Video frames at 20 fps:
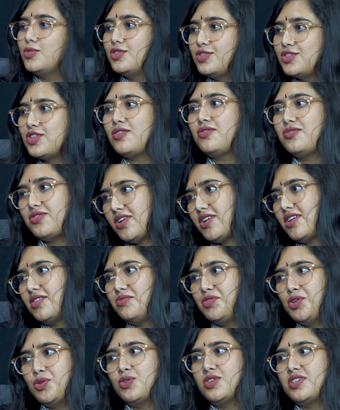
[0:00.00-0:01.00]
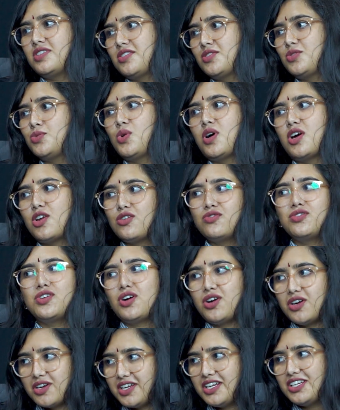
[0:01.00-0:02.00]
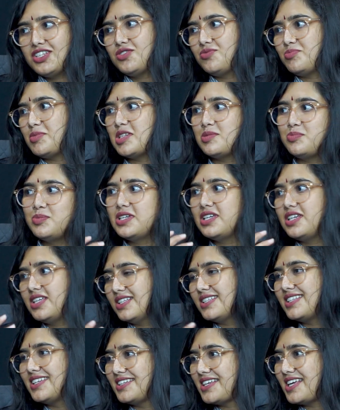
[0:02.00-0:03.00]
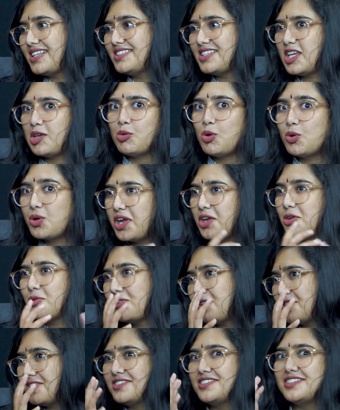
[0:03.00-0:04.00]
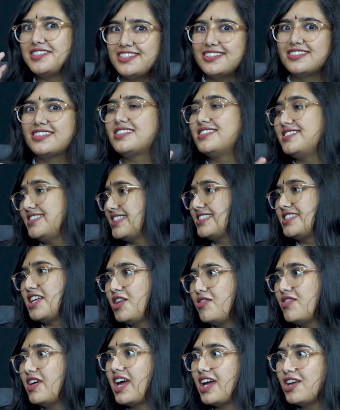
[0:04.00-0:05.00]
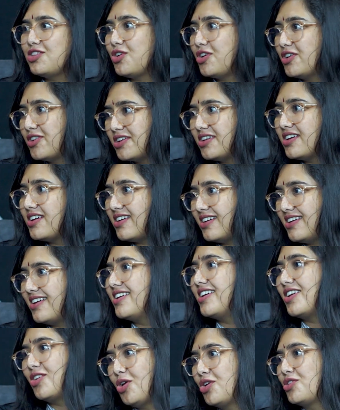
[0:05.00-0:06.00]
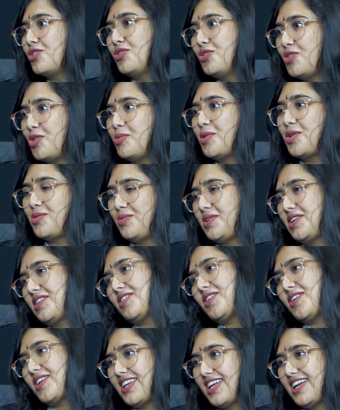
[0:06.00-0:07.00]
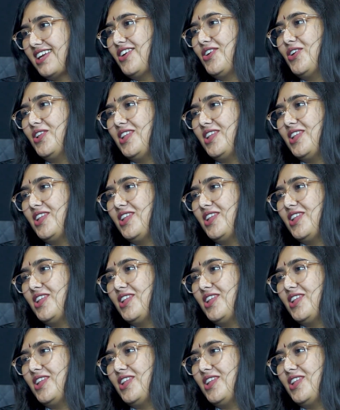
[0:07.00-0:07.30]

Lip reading: Most of our viewers who are of your age must be thinking same. 2016 even I thought got to know about Bitcoin and all.